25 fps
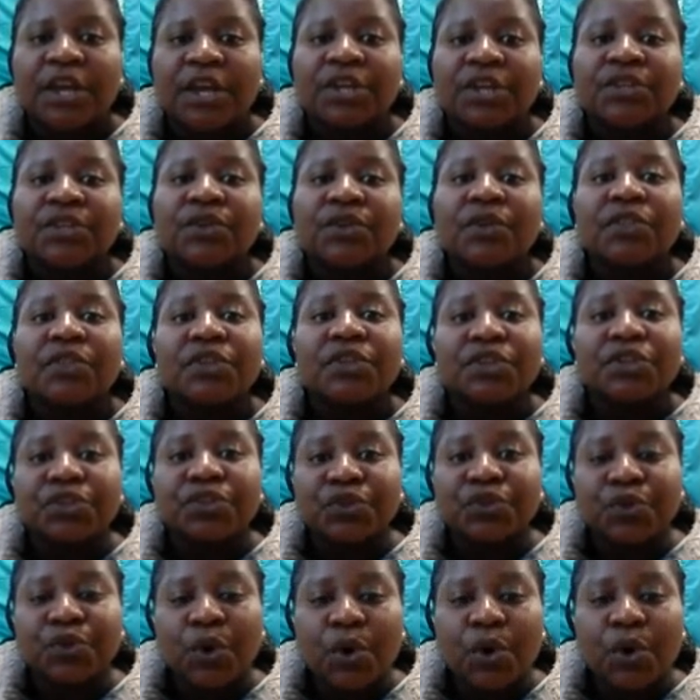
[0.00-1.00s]
So
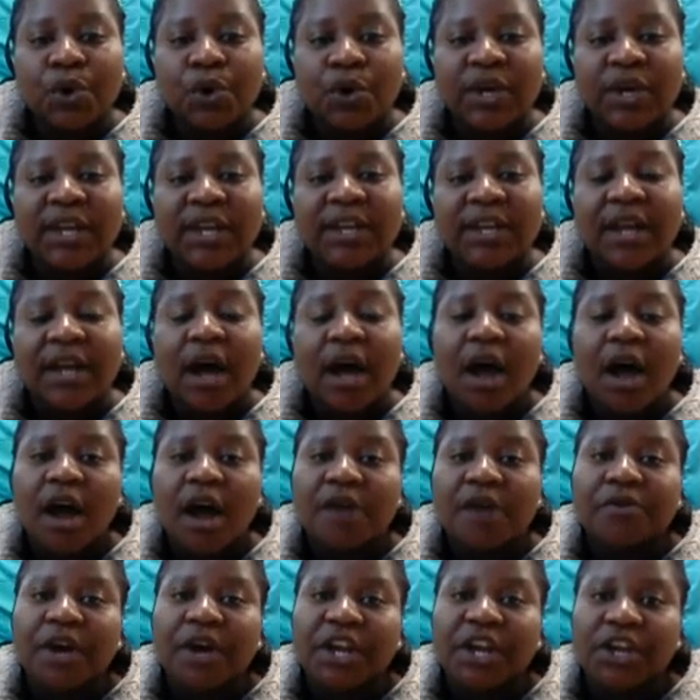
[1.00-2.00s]
this talk in a
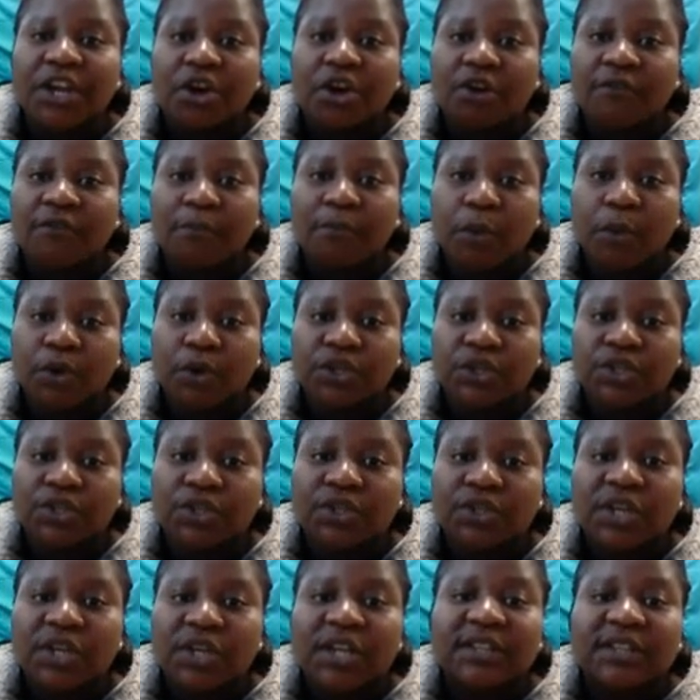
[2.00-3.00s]
hierarchy of
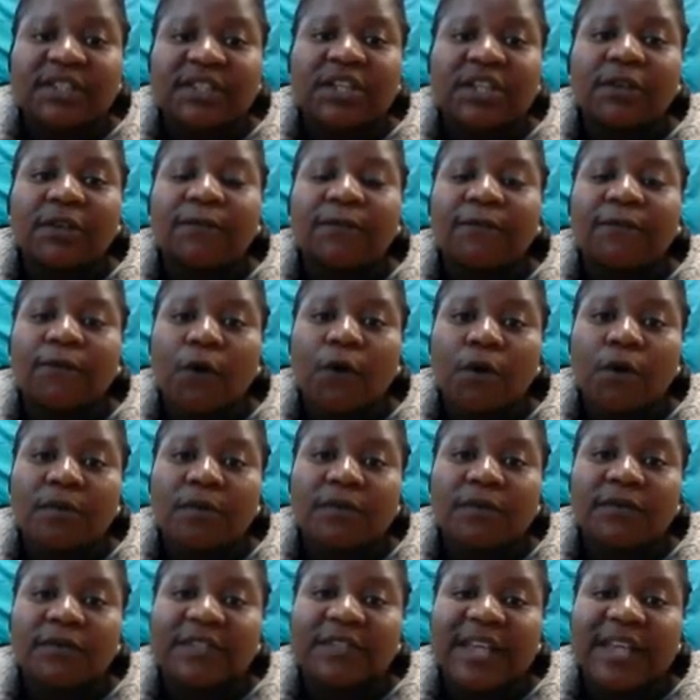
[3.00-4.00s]
models still
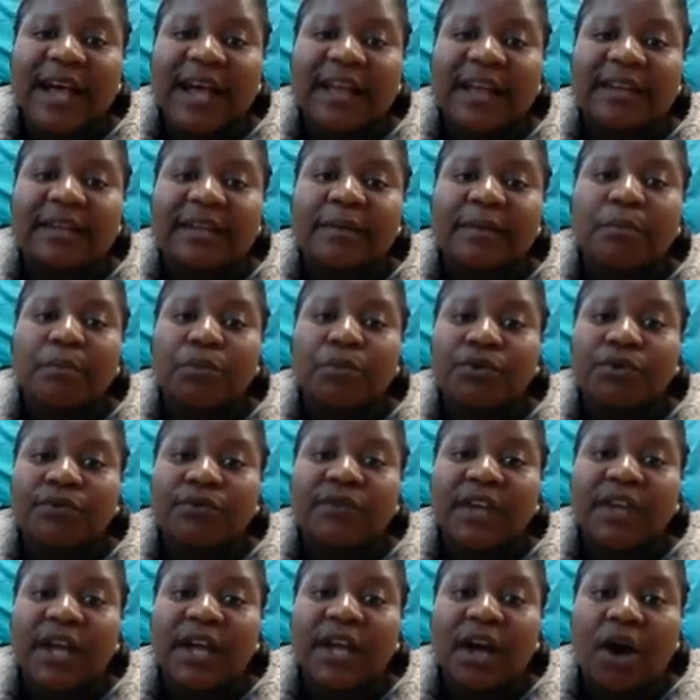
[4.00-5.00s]
falls under
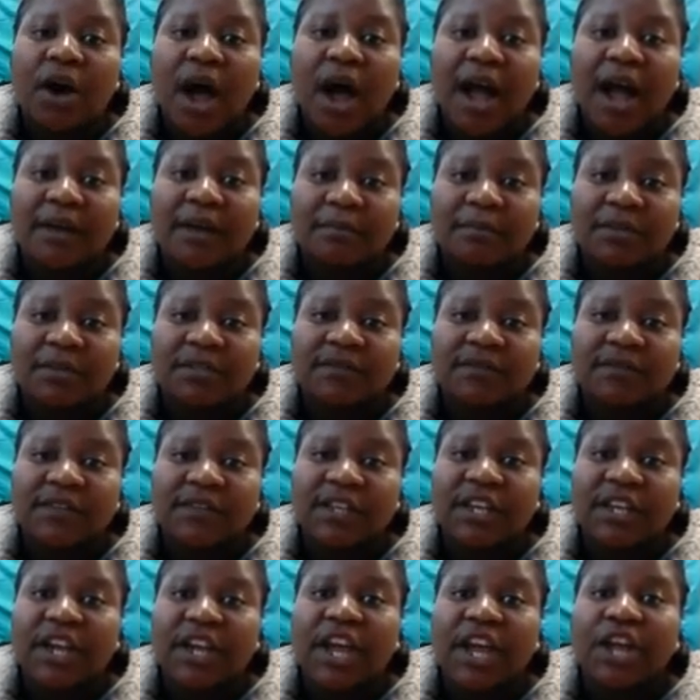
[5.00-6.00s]
moving
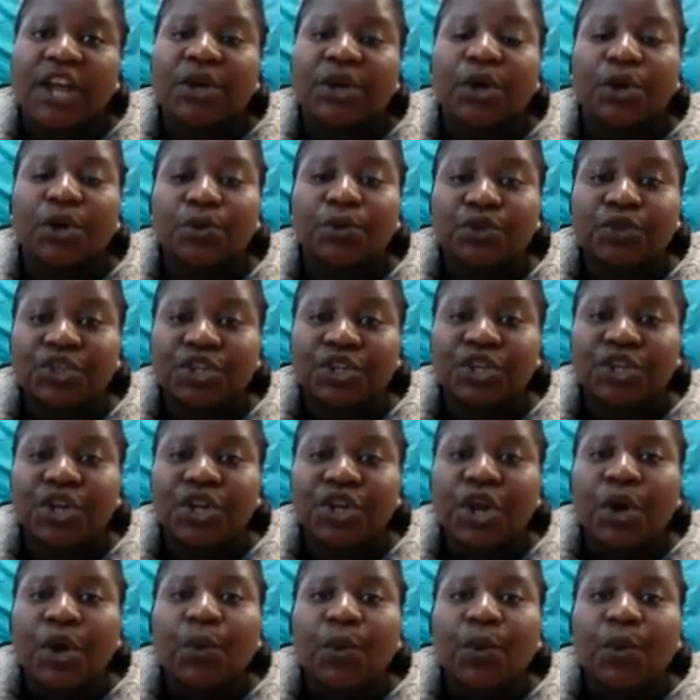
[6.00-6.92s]
atmosphere and ocean.